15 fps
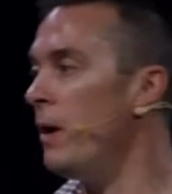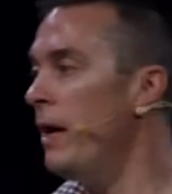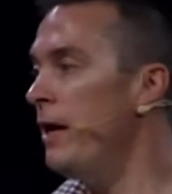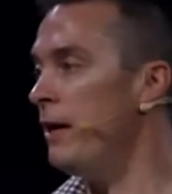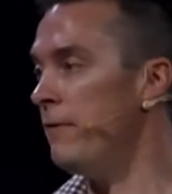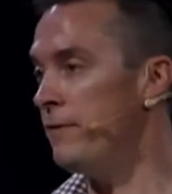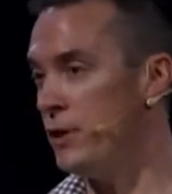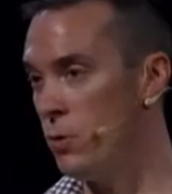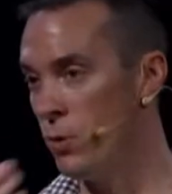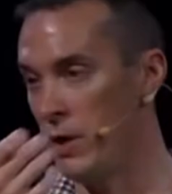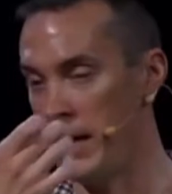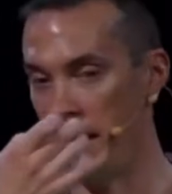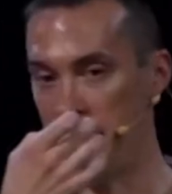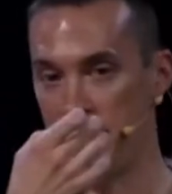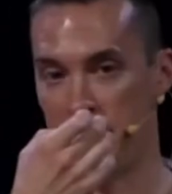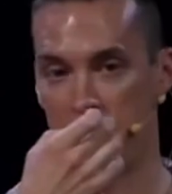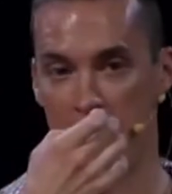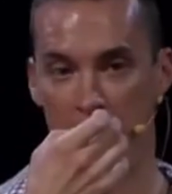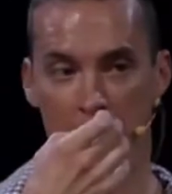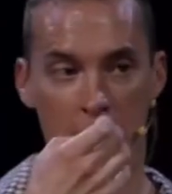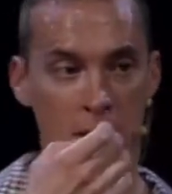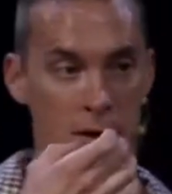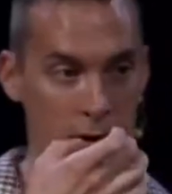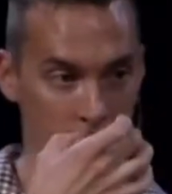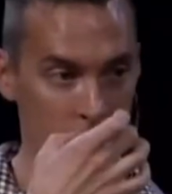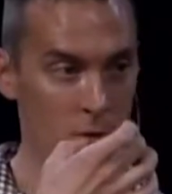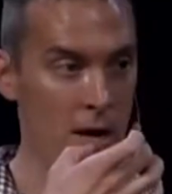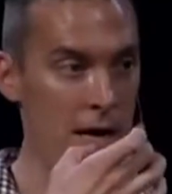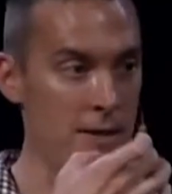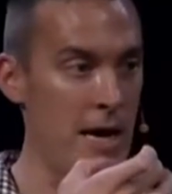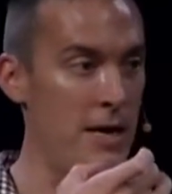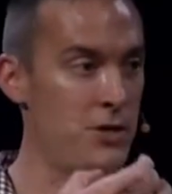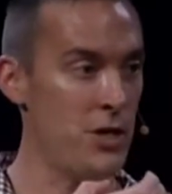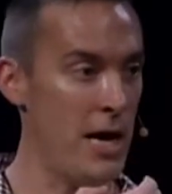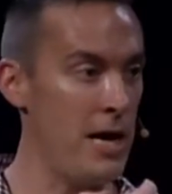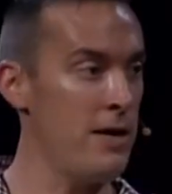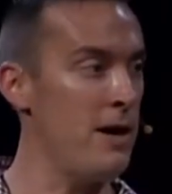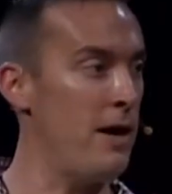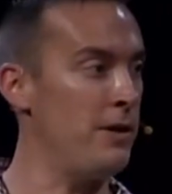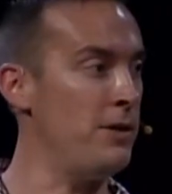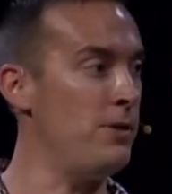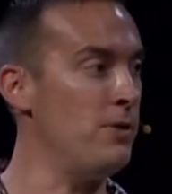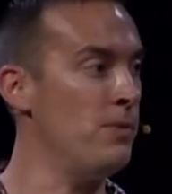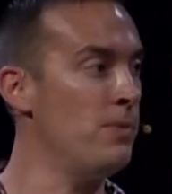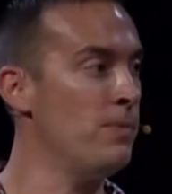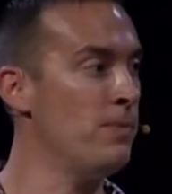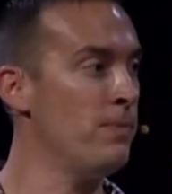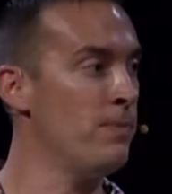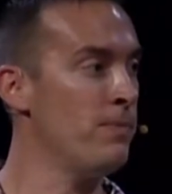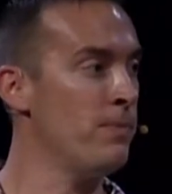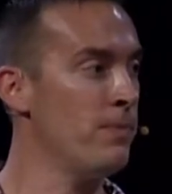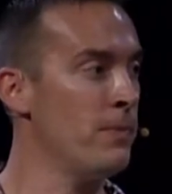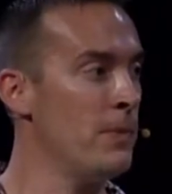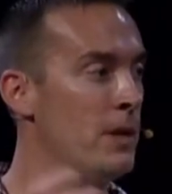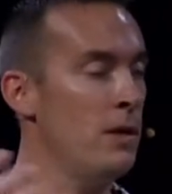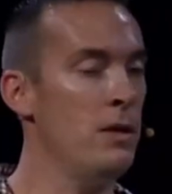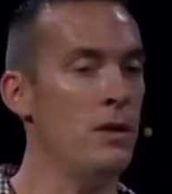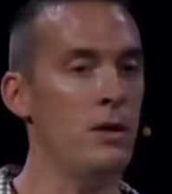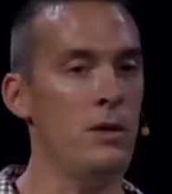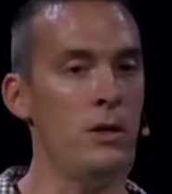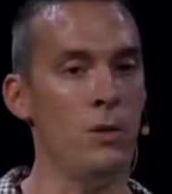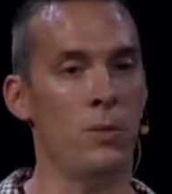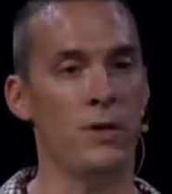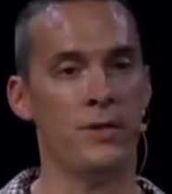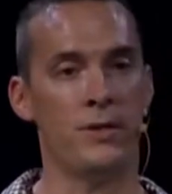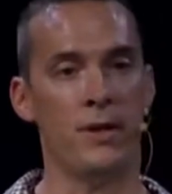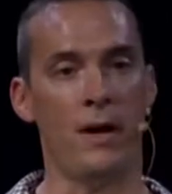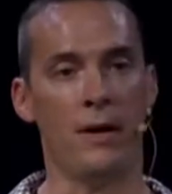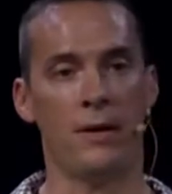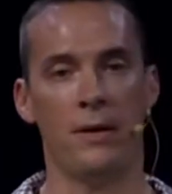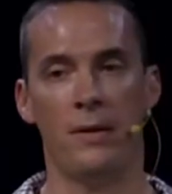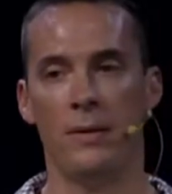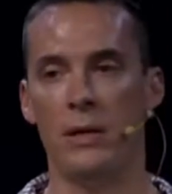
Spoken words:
If you were ensnared, if you had that chain on you, you were stuck. You were